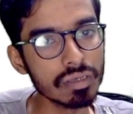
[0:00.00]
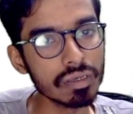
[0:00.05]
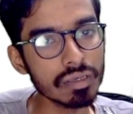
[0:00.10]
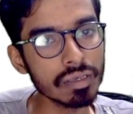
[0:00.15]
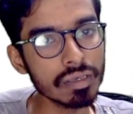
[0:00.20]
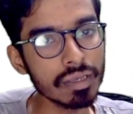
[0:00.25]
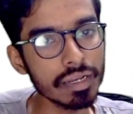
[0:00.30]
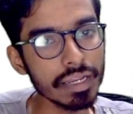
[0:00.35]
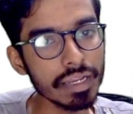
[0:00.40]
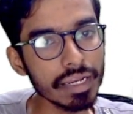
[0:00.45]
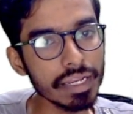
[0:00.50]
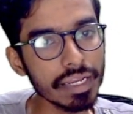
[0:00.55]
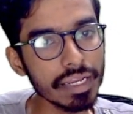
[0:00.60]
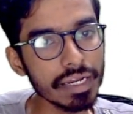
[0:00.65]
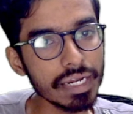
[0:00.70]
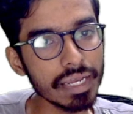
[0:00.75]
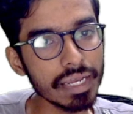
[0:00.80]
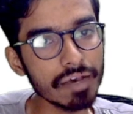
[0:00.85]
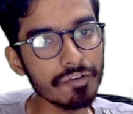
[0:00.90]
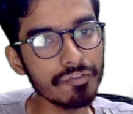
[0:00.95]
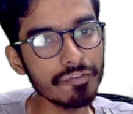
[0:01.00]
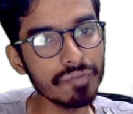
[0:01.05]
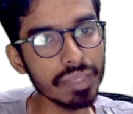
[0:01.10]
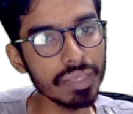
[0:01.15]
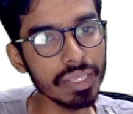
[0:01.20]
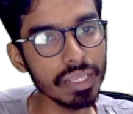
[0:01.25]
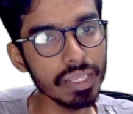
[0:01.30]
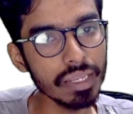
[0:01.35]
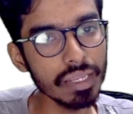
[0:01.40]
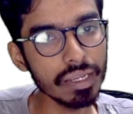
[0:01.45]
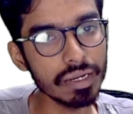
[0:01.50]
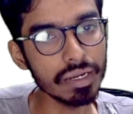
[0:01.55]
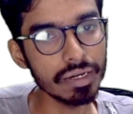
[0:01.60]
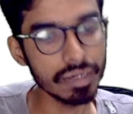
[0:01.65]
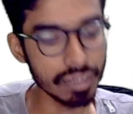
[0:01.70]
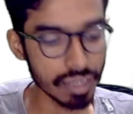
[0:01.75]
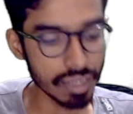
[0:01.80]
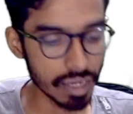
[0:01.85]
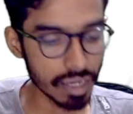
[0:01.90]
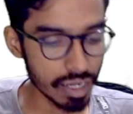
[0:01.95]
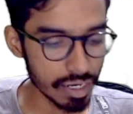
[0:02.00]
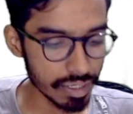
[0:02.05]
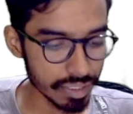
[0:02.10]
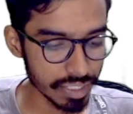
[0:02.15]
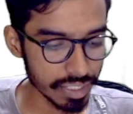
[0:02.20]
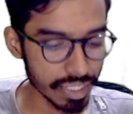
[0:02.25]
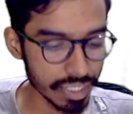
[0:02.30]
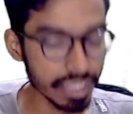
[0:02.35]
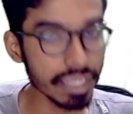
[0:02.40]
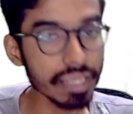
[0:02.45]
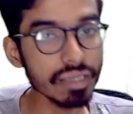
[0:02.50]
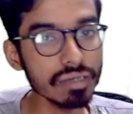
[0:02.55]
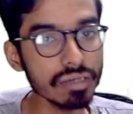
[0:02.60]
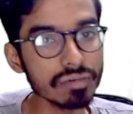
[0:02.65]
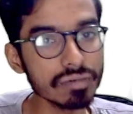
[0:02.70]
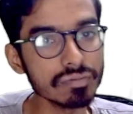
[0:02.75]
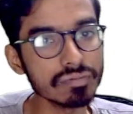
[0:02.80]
gradient of phi dot a